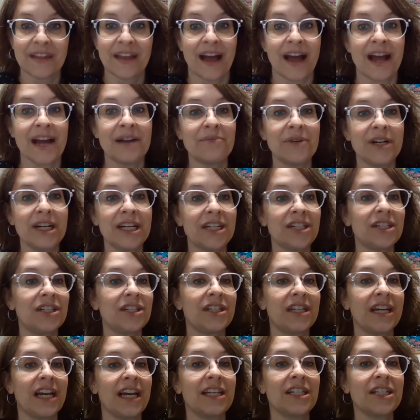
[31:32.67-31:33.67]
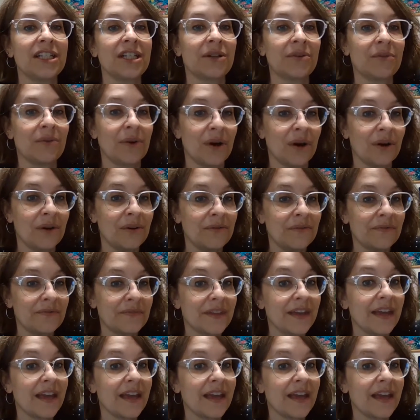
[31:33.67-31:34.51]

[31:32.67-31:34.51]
I'm ready to change and grow,